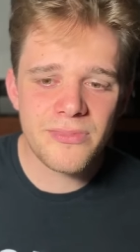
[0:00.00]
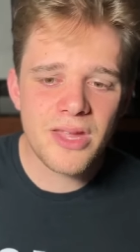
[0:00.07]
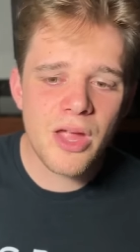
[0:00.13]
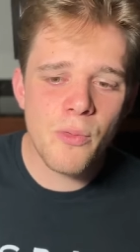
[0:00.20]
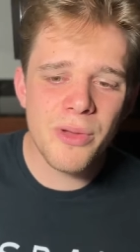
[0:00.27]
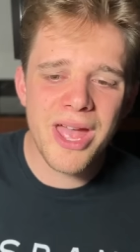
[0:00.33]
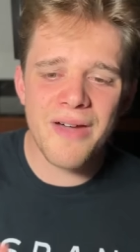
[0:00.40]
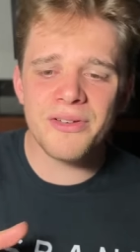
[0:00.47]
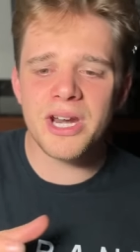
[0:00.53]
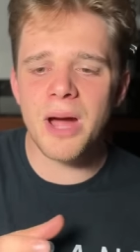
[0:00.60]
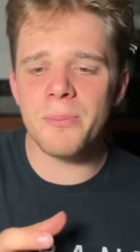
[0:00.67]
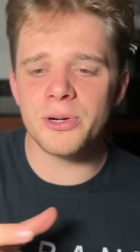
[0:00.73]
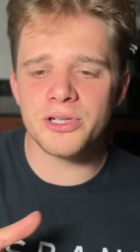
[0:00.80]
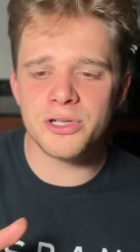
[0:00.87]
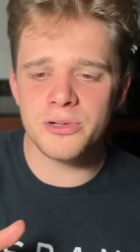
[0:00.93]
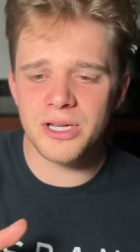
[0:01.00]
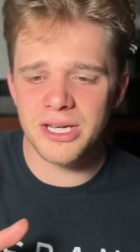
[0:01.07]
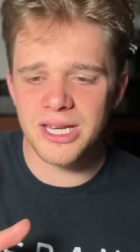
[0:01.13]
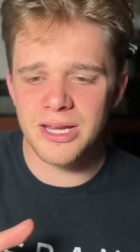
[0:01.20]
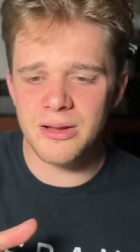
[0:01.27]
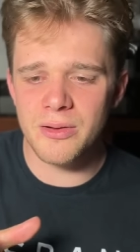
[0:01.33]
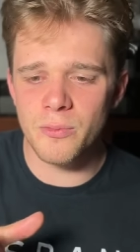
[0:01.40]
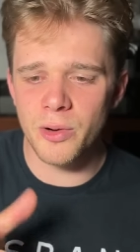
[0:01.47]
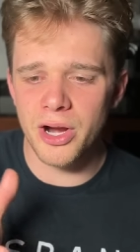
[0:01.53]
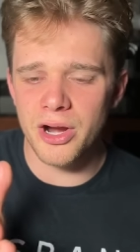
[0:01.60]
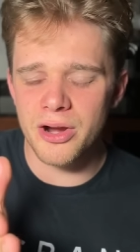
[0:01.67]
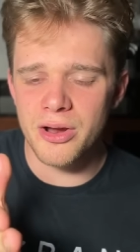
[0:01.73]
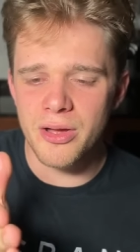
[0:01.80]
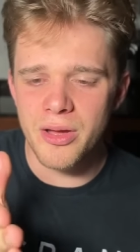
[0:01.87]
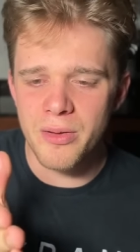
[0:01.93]
we have an opportunity
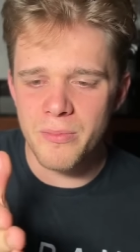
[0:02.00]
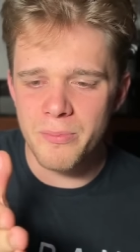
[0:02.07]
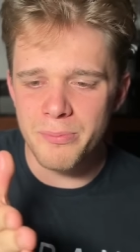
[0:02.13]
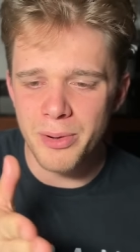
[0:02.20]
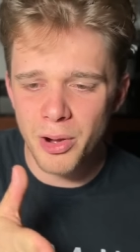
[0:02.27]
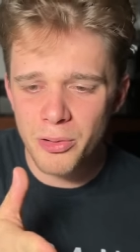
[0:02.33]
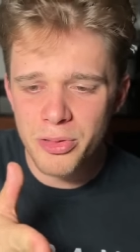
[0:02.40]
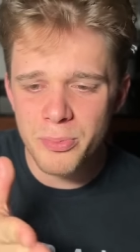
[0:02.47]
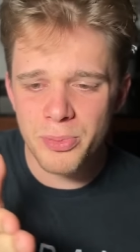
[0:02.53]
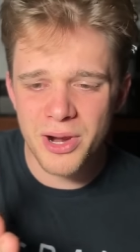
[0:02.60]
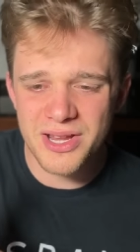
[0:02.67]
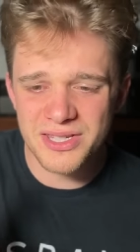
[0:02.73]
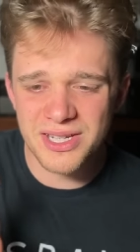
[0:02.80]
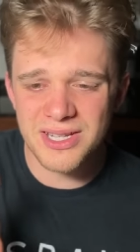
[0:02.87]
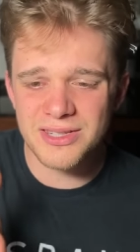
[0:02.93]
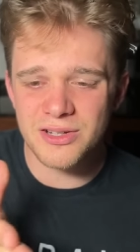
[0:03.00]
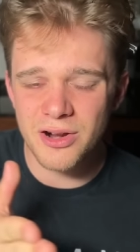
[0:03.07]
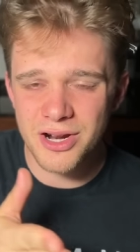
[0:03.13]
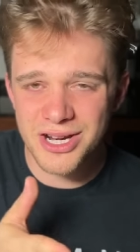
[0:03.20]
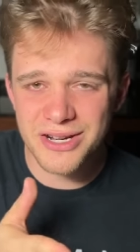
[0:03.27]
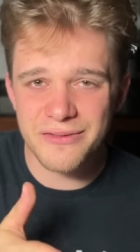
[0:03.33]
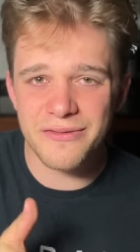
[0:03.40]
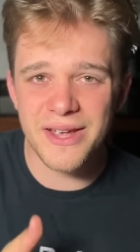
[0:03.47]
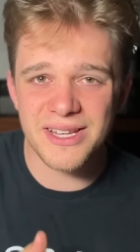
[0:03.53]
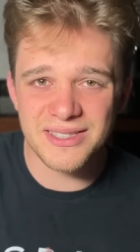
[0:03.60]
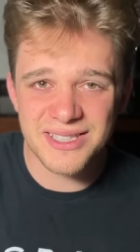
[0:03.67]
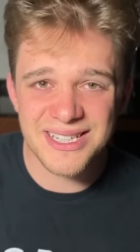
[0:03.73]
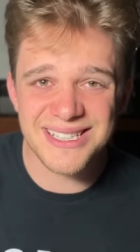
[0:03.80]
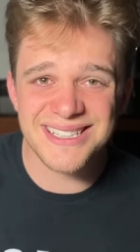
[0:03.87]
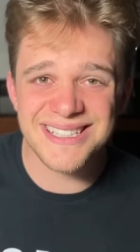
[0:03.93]
where Both presidents are going to face
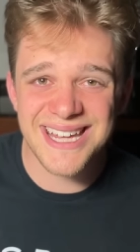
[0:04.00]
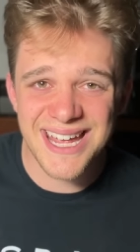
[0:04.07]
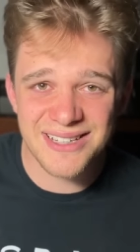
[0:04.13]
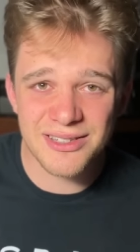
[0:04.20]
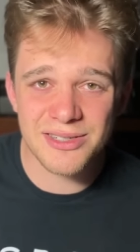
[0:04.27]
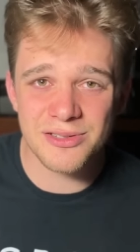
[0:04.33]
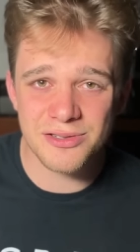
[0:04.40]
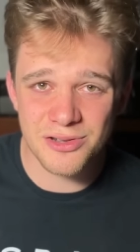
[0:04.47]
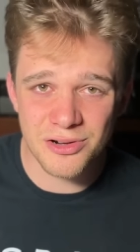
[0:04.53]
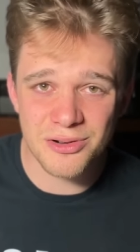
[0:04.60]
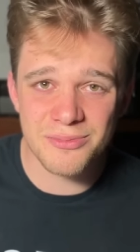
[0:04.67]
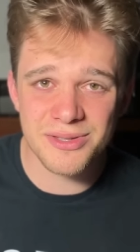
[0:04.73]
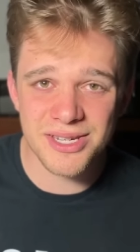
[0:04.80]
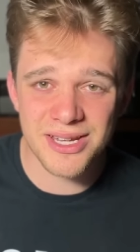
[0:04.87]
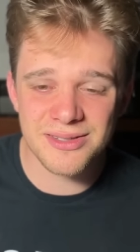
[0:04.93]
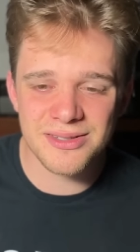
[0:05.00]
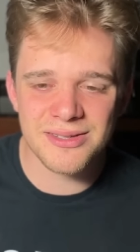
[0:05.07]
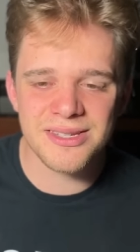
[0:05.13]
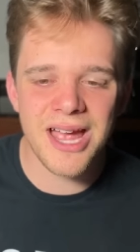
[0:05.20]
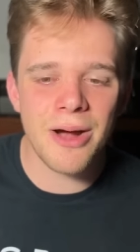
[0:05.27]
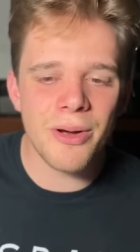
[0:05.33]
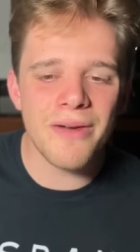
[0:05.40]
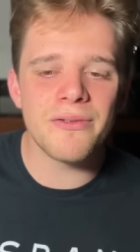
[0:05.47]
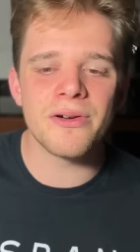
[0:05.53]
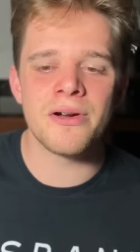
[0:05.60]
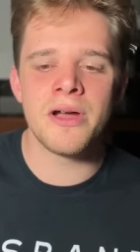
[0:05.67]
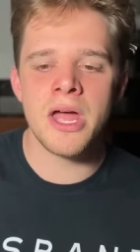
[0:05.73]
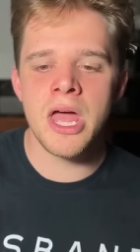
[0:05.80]
intense circumstances. However,